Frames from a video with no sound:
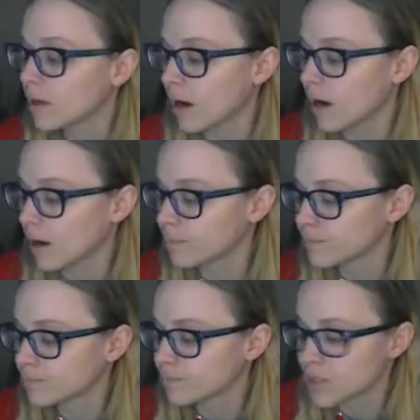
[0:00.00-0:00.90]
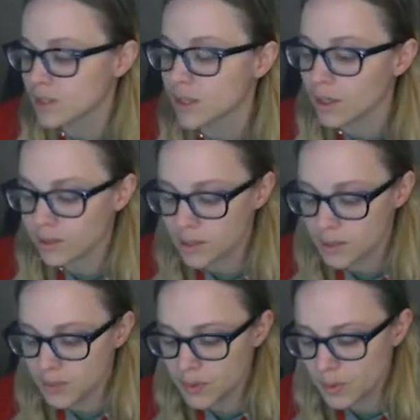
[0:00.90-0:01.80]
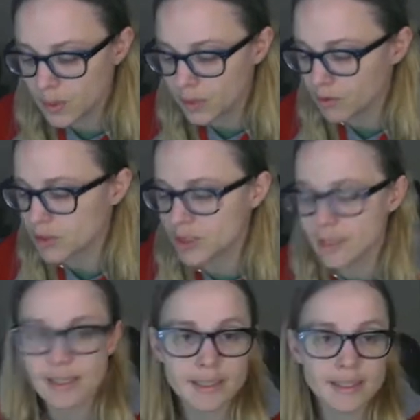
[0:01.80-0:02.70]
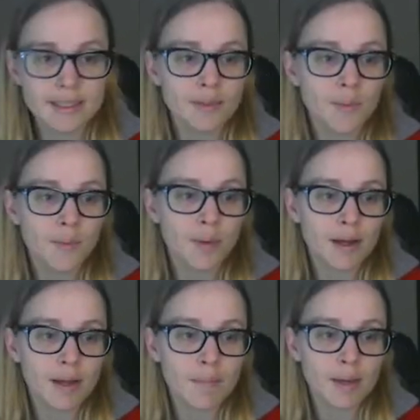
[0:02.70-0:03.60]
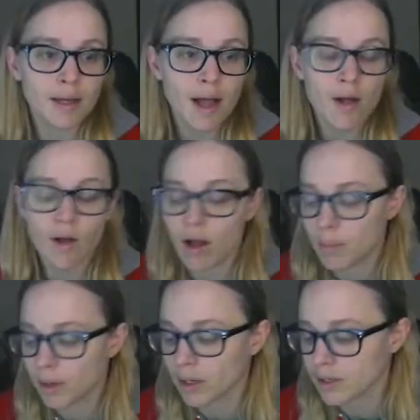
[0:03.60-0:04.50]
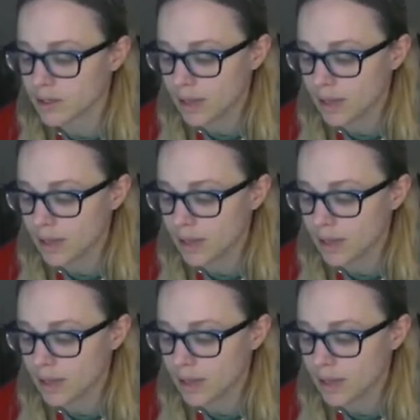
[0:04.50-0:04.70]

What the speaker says: To start, this was one of the first things that I did when I got my alcohol markers.